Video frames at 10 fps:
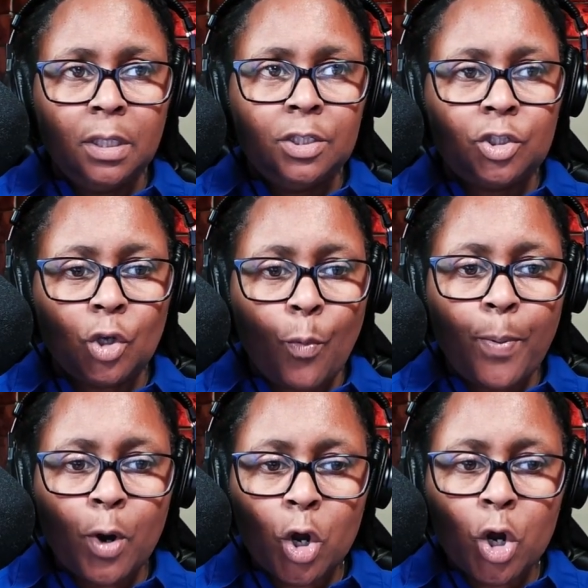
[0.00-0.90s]
So
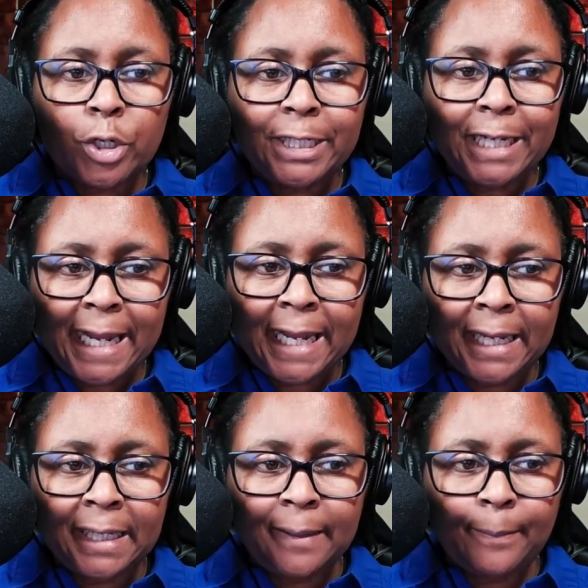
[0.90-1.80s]
per
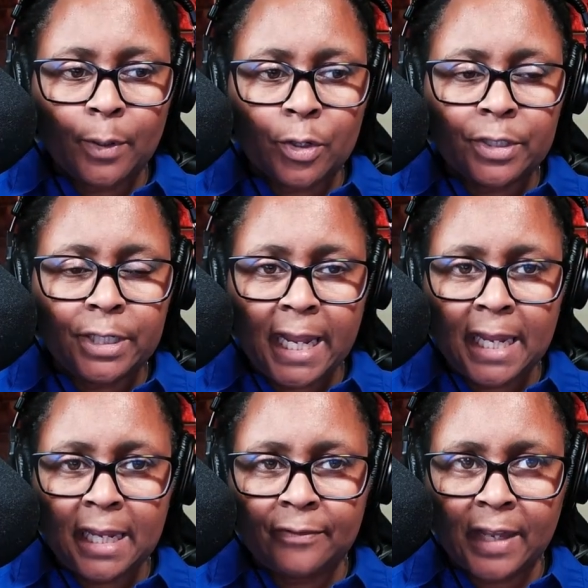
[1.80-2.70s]
day,
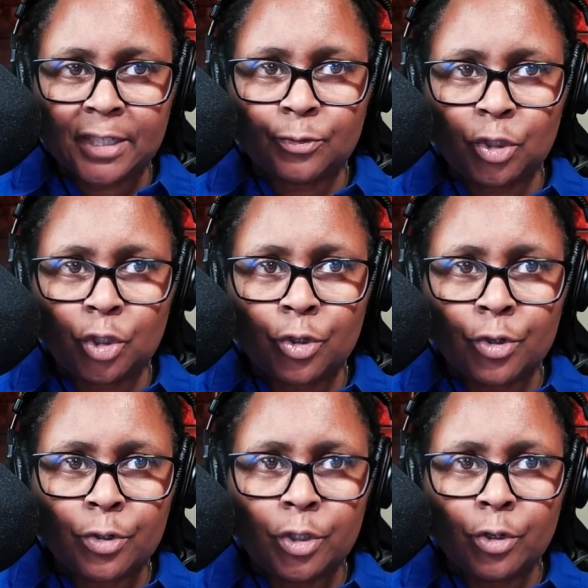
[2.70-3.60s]
if that's what
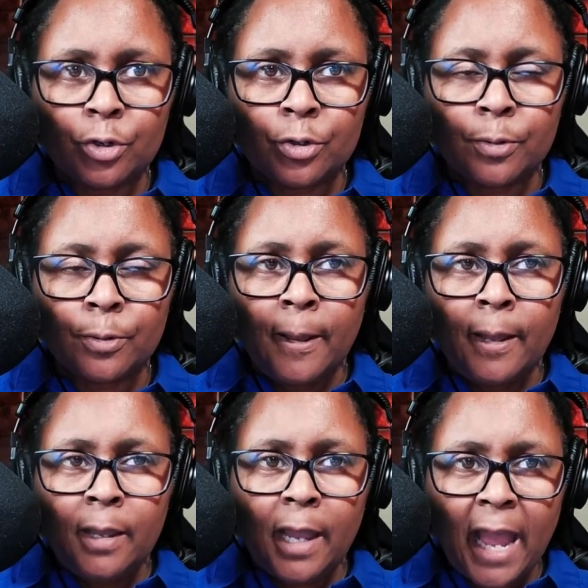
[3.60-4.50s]
you're
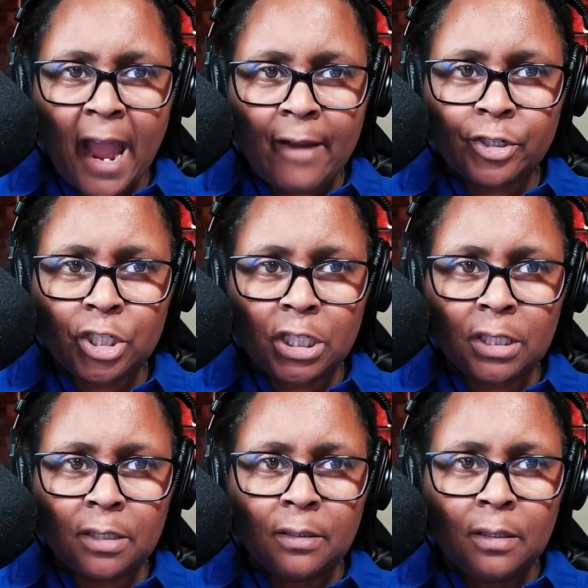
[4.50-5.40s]

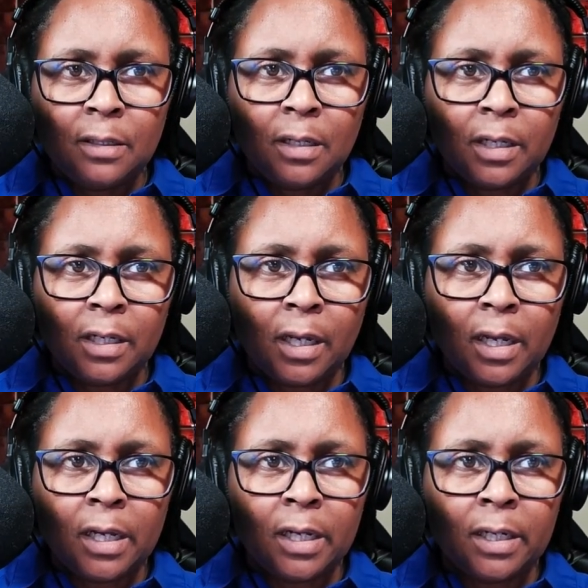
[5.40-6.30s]
averaging,
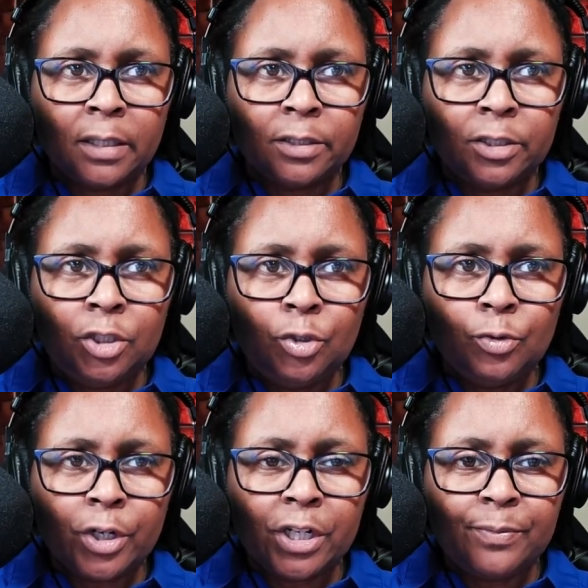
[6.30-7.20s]
you
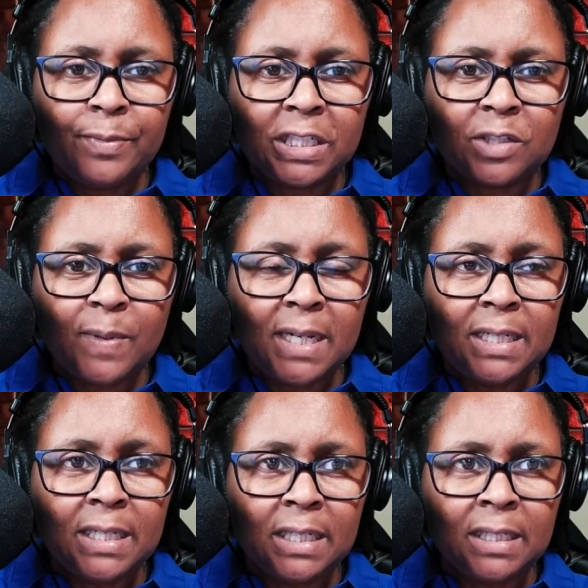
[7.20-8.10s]
are going to be
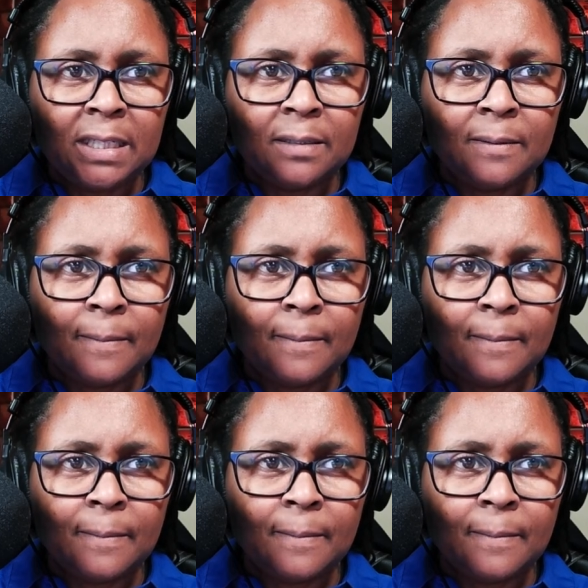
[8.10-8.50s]
spending